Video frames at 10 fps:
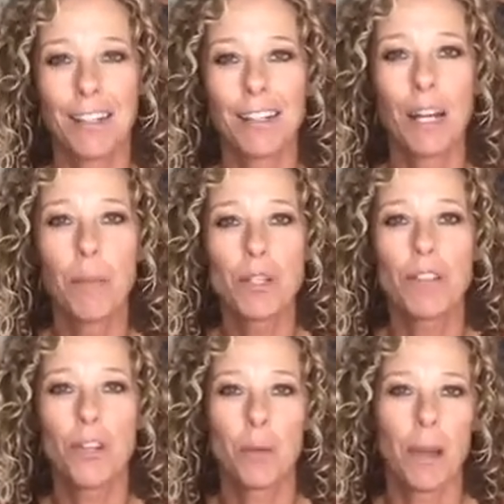Now most of
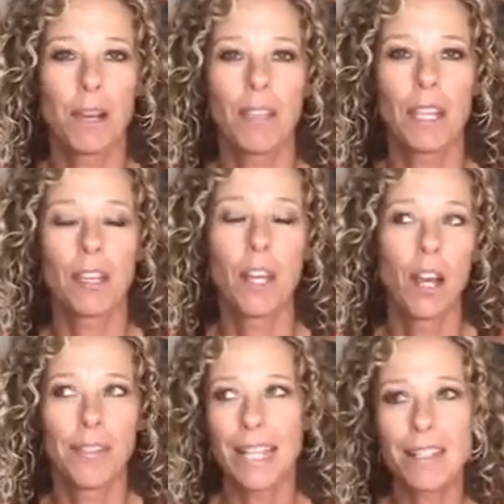you are probably thinking,
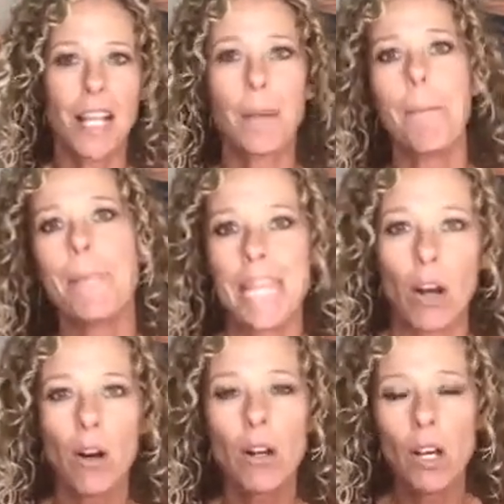that's not a
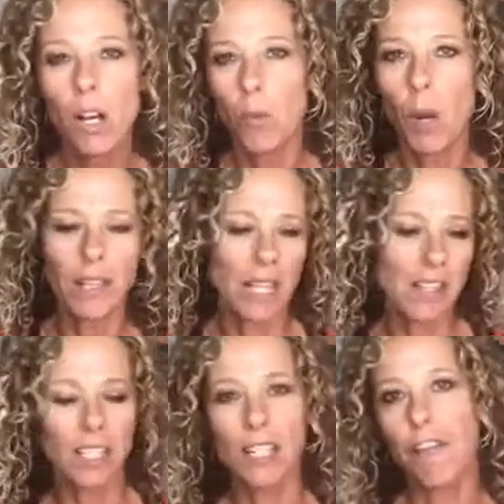meal. What? That's
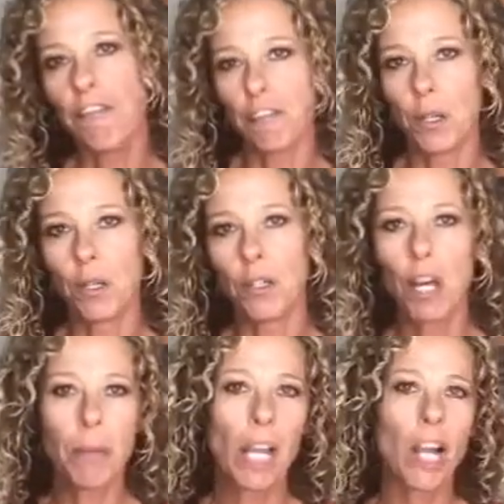not enough food. Oh
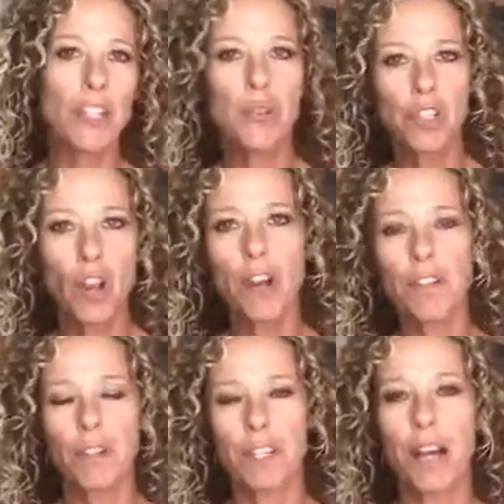my God, you starve
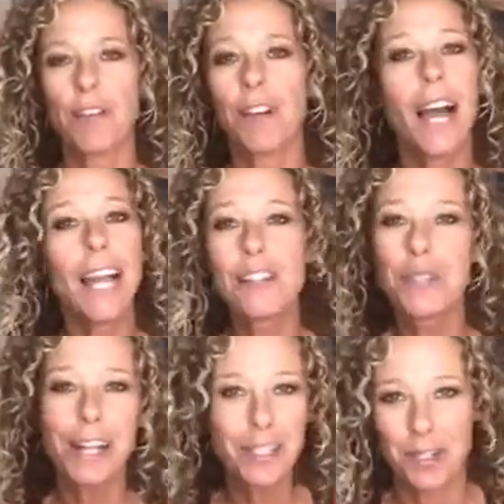yourself. I do
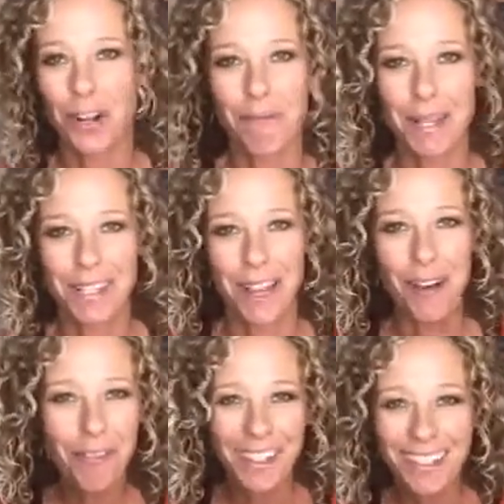not starve
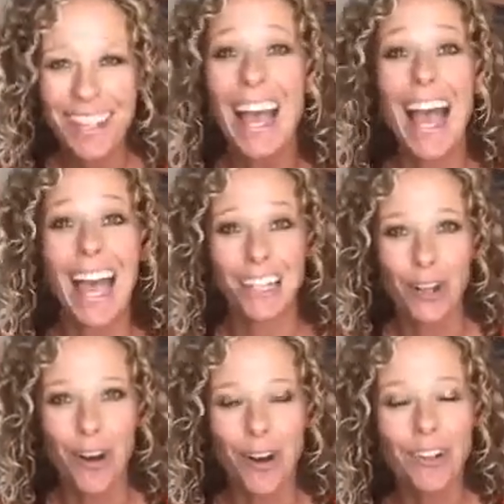myself at
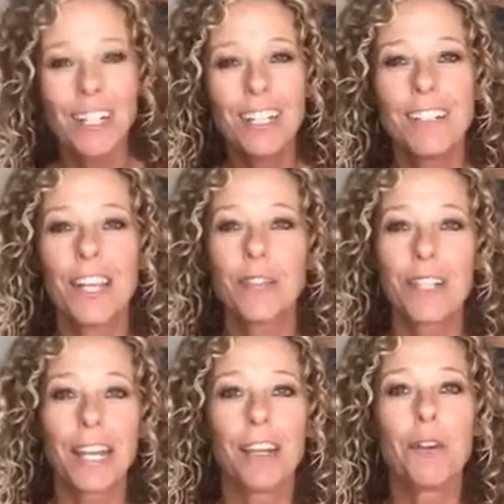all. The other
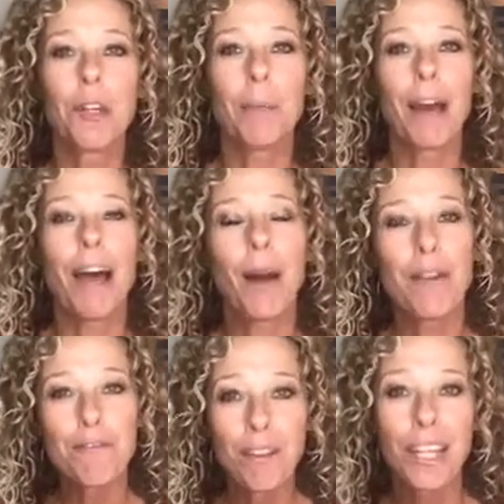day I wrote about how I
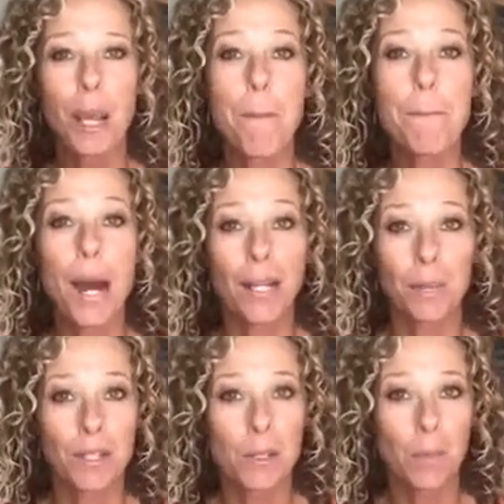felt like a
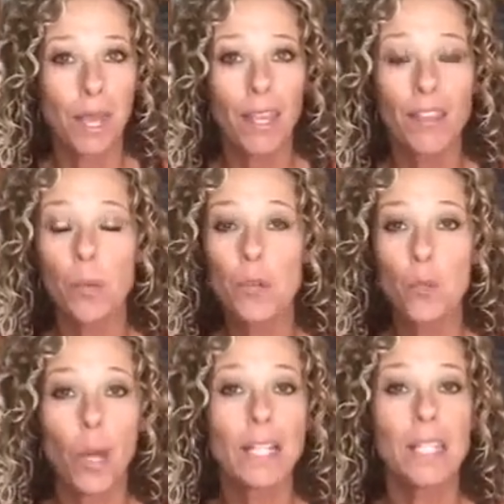bottomless pit. There was
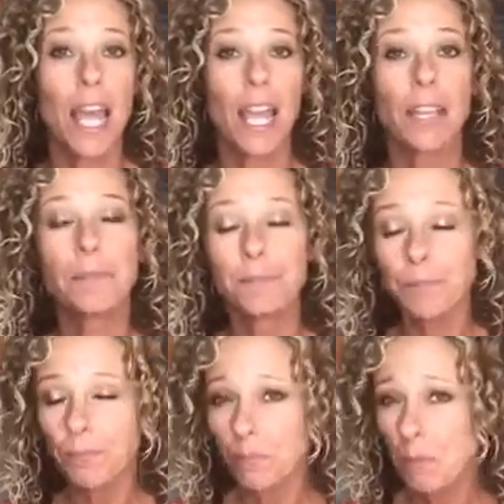one day
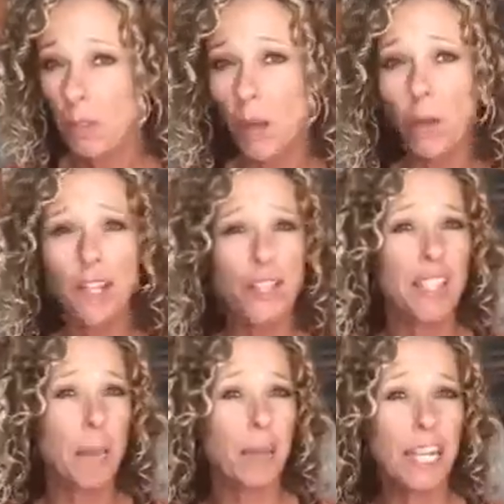where I just
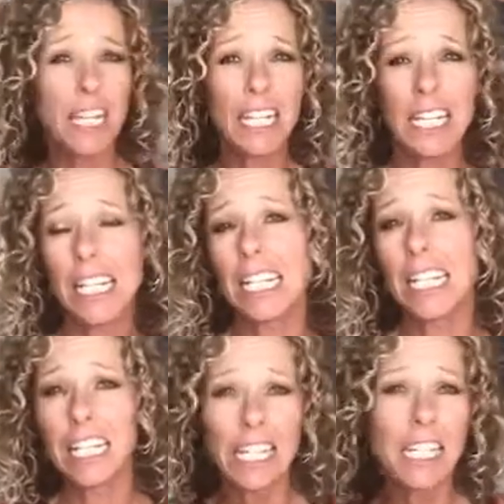kept eating,
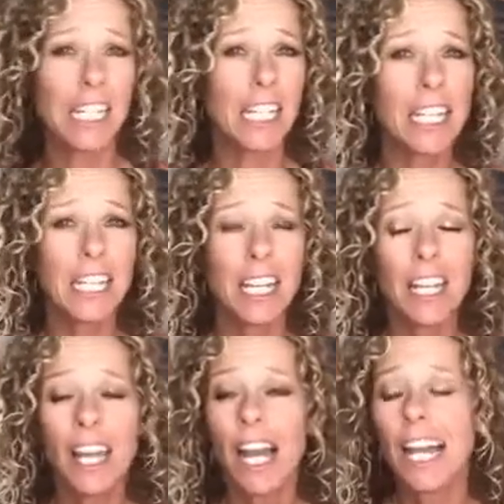and
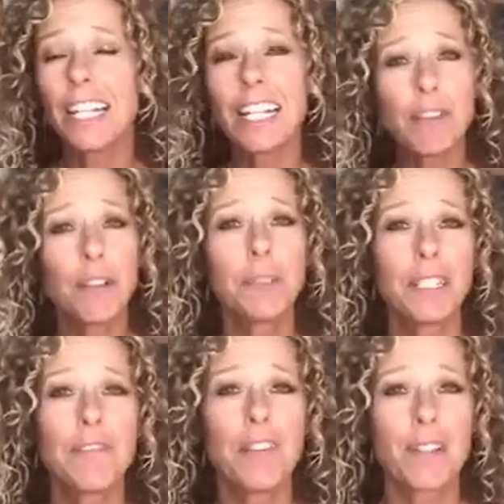I never
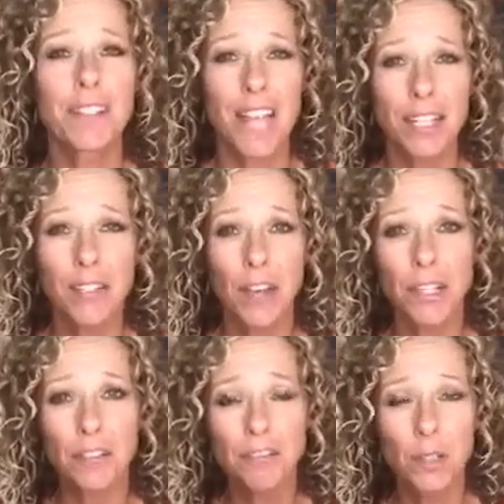really felt satisfied
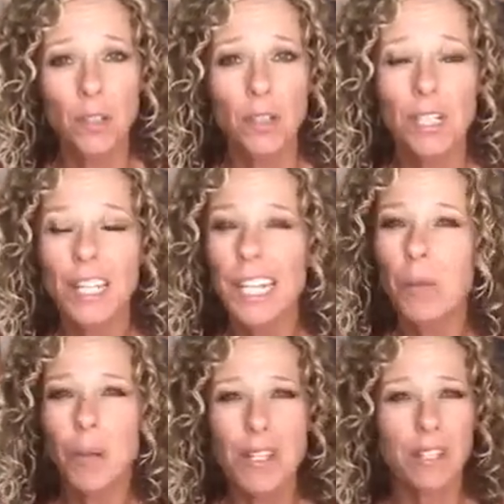or full. It
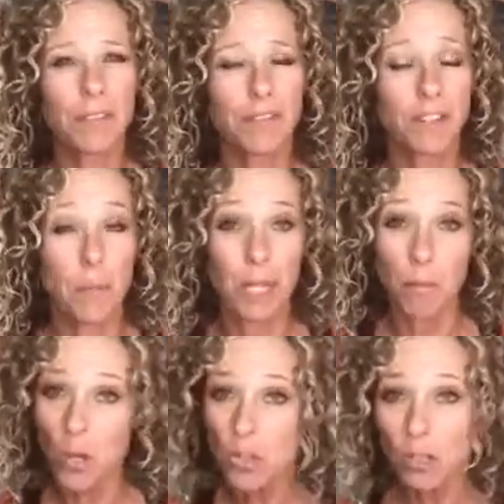wasn't from an
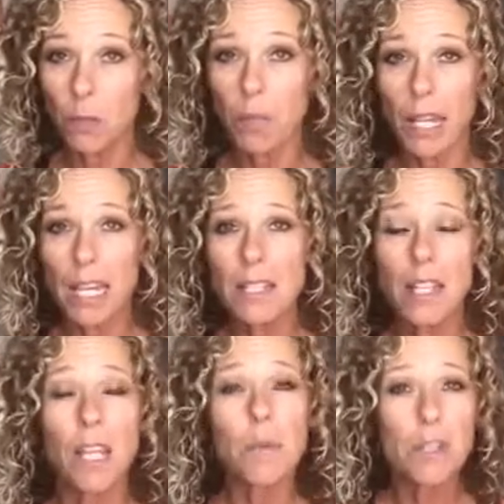emotional place,
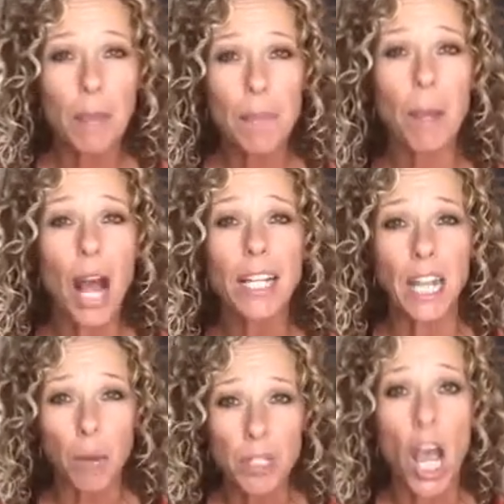it was my body.
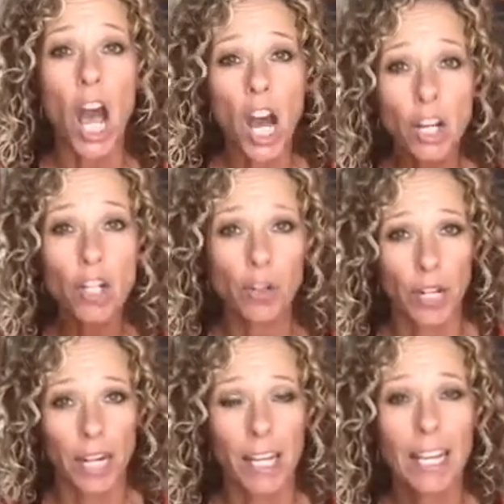I was
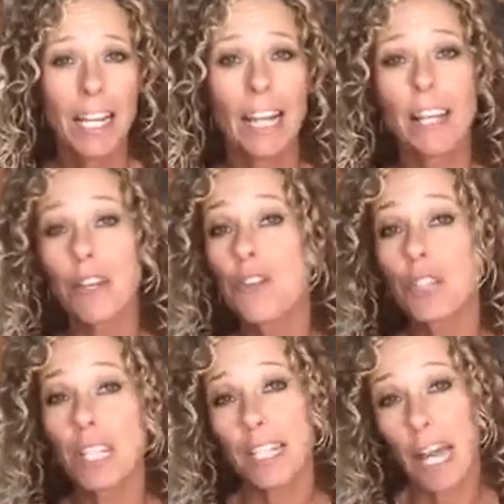hungry. And that
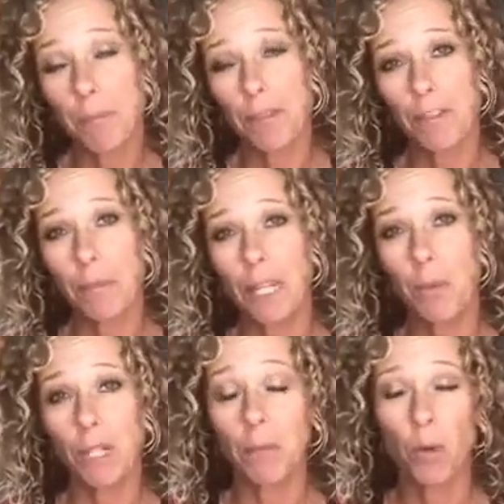usually can happen for me
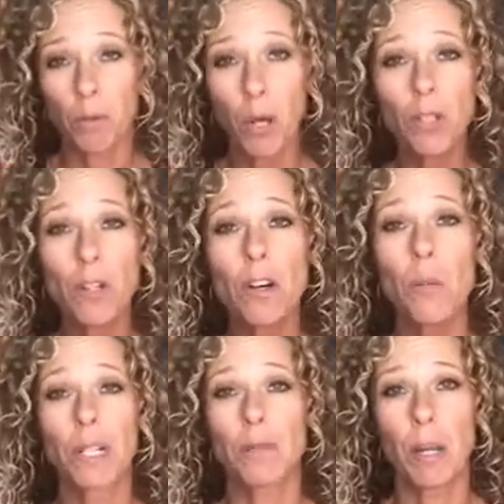when I'm hormonal,
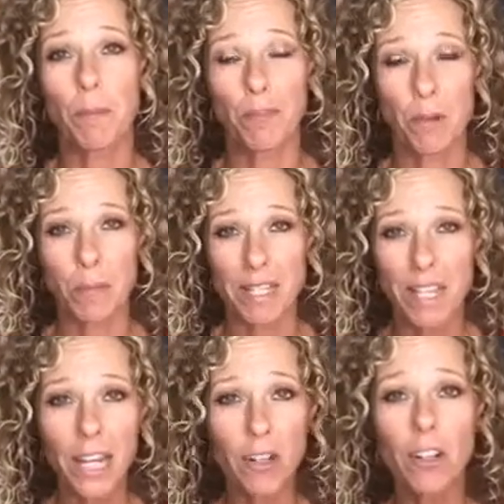when I'm right before my
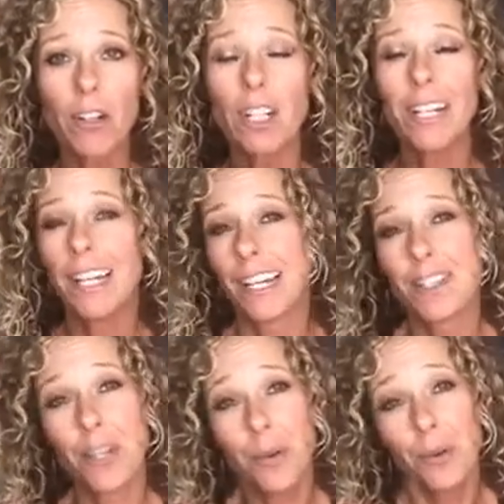cycle. And
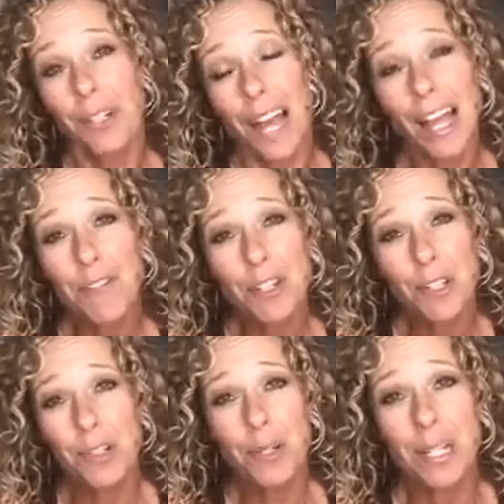so I've just
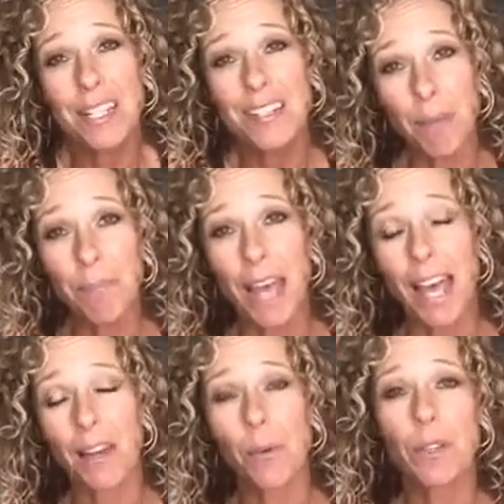learned to accept
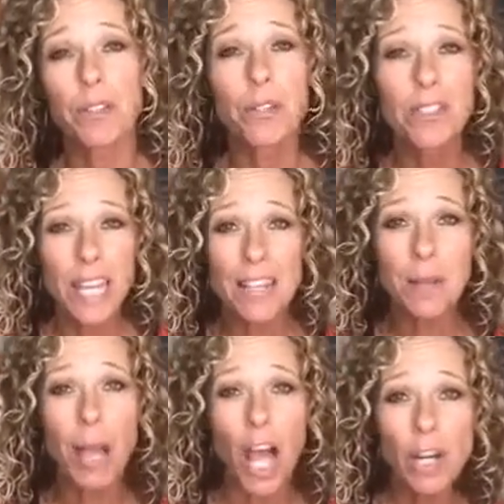that. There's days
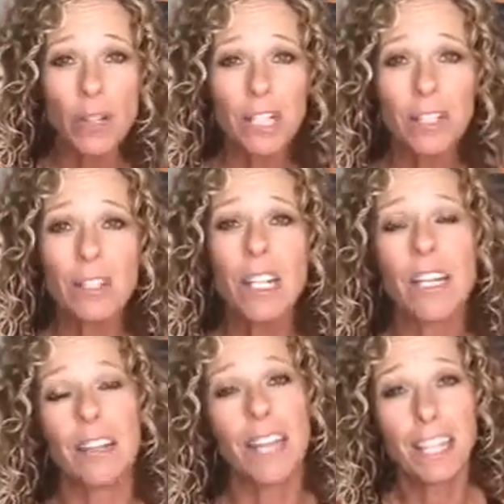I'm hungrier
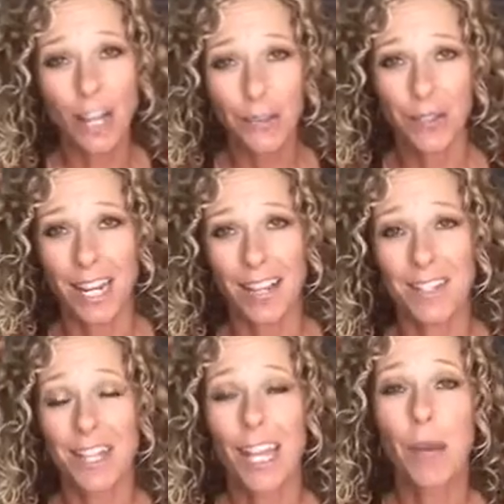than other
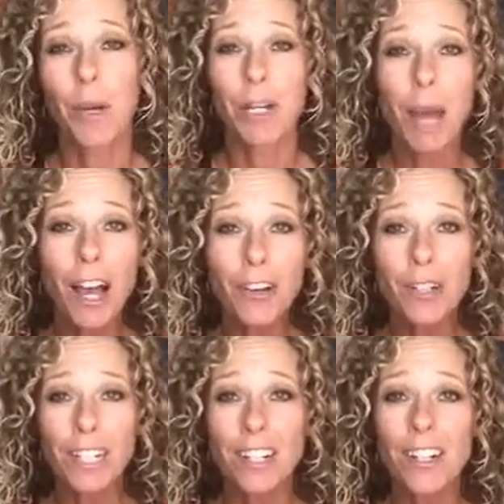days. And when I'm
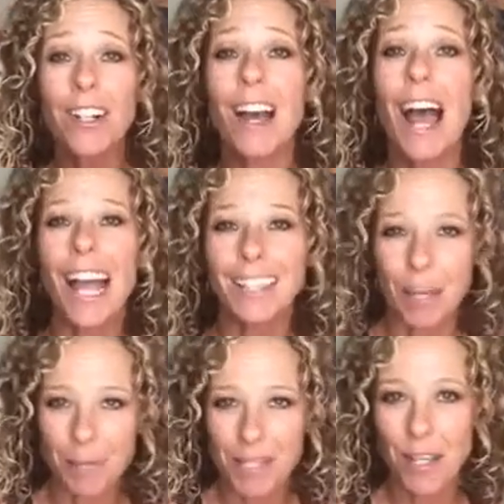hungrier, I
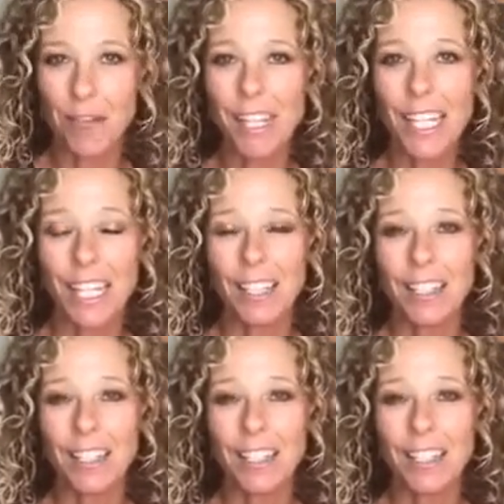let myself eat.